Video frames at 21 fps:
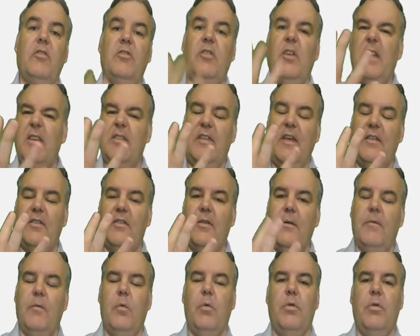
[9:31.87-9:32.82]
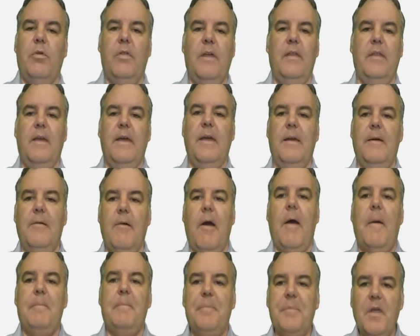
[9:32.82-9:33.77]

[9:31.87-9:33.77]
So I guess that's the 4th thing there. All right.